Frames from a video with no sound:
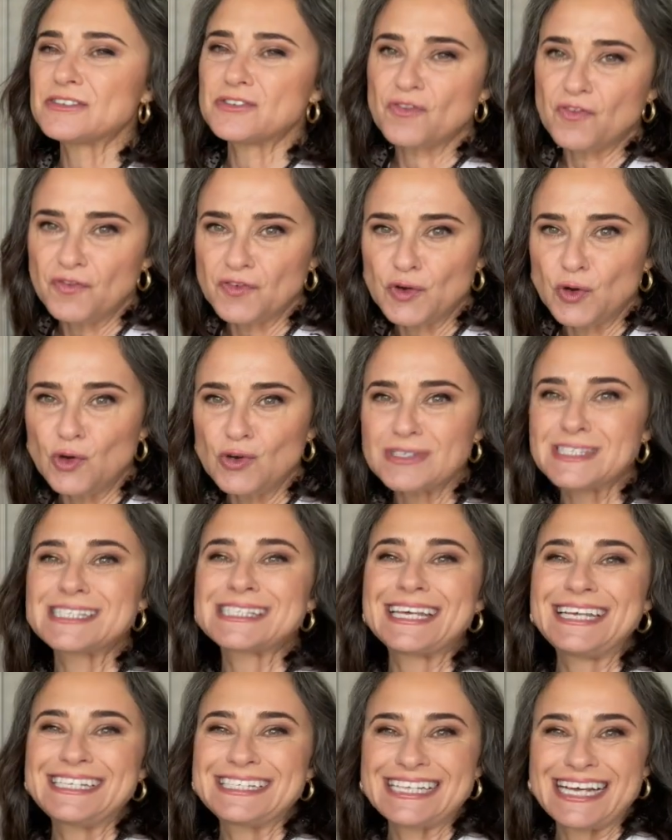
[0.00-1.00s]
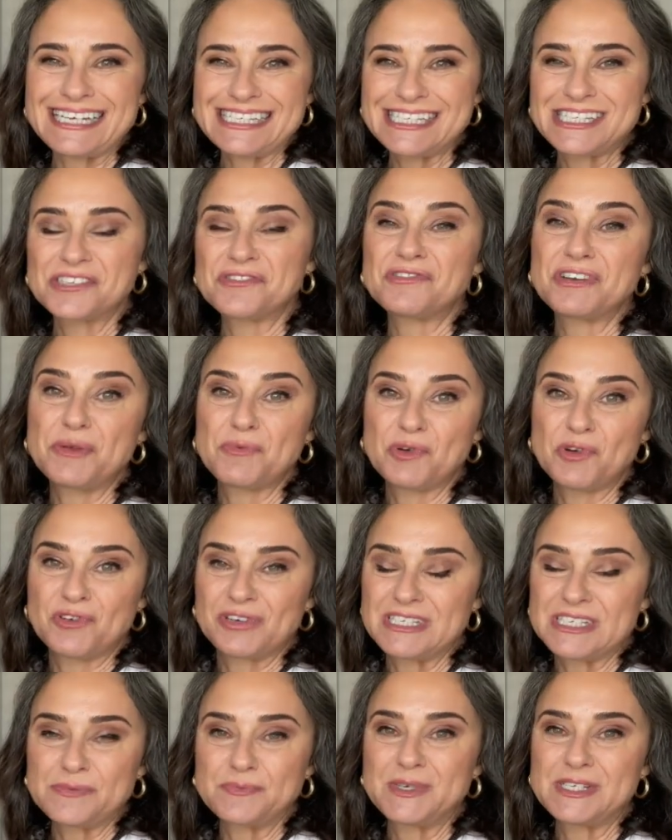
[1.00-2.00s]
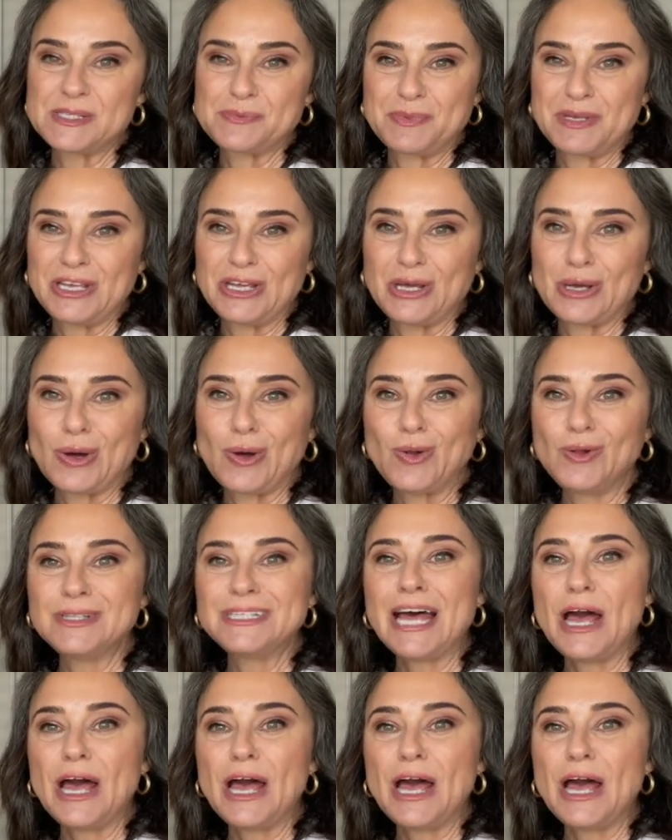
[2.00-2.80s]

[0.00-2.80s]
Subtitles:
Of course, it does scream Christmas being gold.